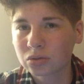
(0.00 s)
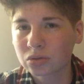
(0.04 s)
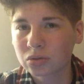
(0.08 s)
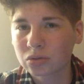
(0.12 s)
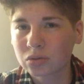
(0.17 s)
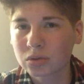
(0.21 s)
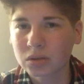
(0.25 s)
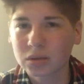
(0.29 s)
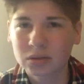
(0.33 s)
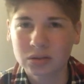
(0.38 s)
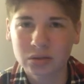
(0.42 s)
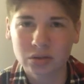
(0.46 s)

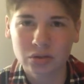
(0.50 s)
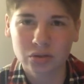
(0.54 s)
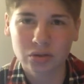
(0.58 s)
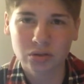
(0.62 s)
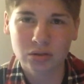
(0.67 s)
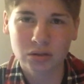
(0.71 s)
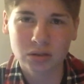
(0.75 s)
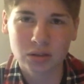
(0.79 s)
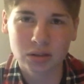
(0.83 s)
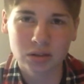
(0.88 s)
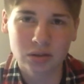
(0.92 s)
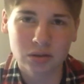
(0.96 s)

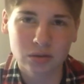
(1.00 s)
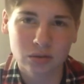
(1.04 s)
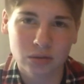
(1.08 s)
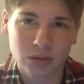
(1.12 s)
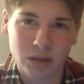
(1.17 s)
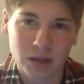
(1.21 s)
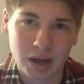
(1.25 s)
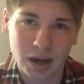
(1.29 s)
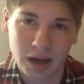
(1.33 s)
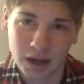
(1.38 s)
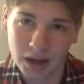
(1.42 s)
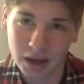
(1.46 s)
transition into a
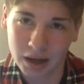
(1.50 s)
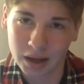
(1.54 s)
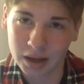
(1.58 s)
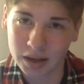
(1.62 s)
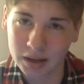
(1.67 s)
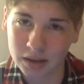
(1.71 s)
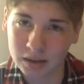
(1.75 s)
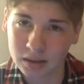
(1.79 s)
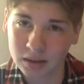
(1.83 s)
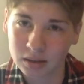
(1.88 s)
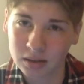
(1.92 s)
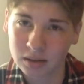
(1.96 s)

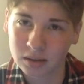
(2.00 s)
guy,